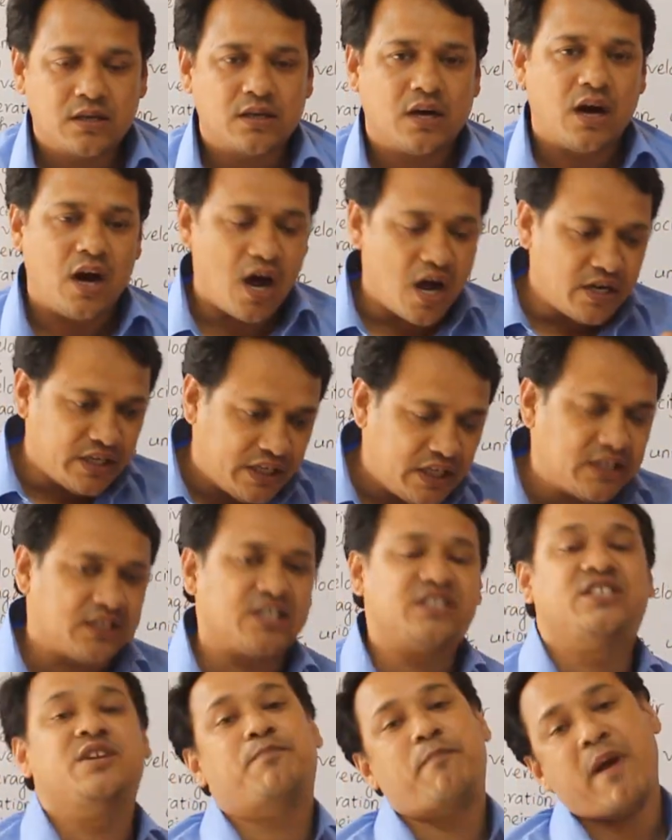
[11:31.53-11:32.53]
On
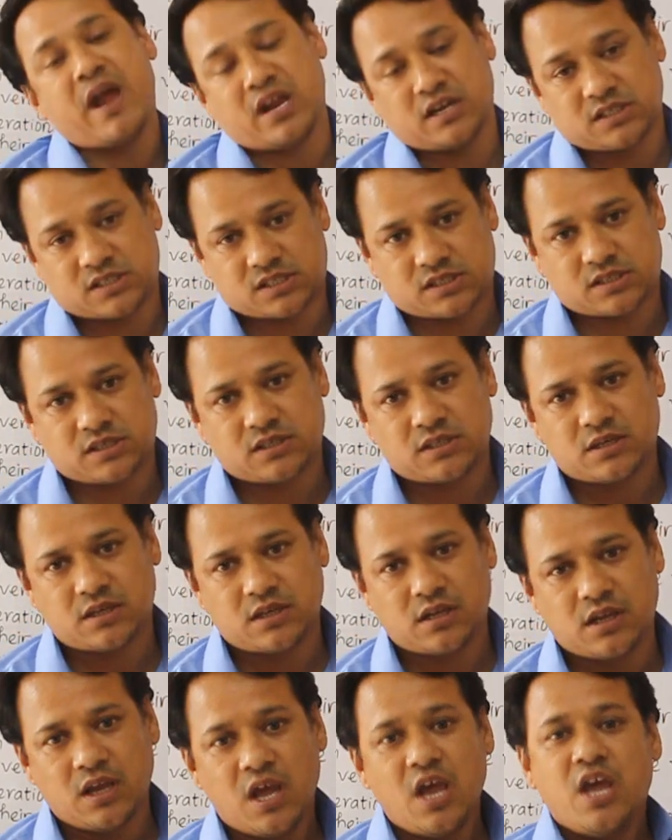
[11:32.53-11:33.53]
it
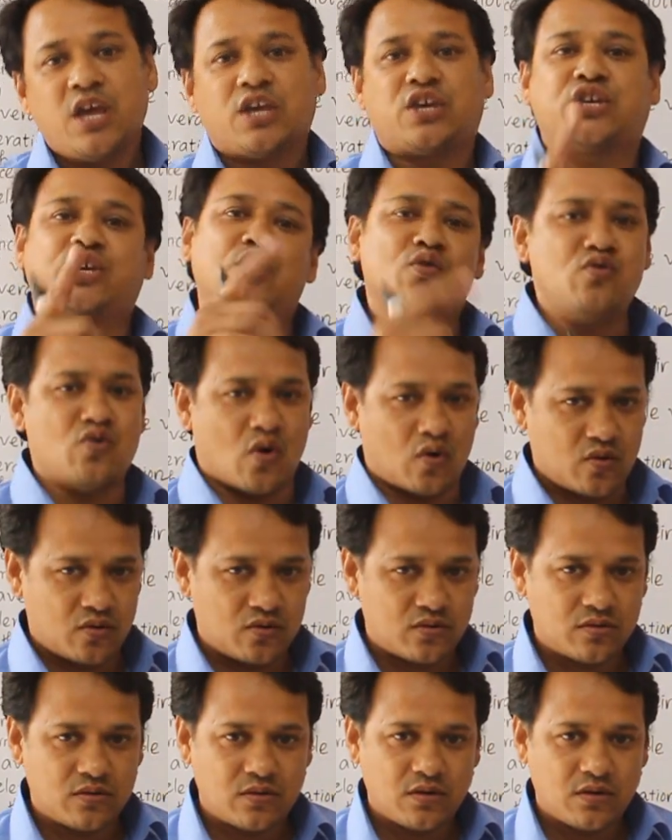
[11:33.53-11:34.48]
depends. You know,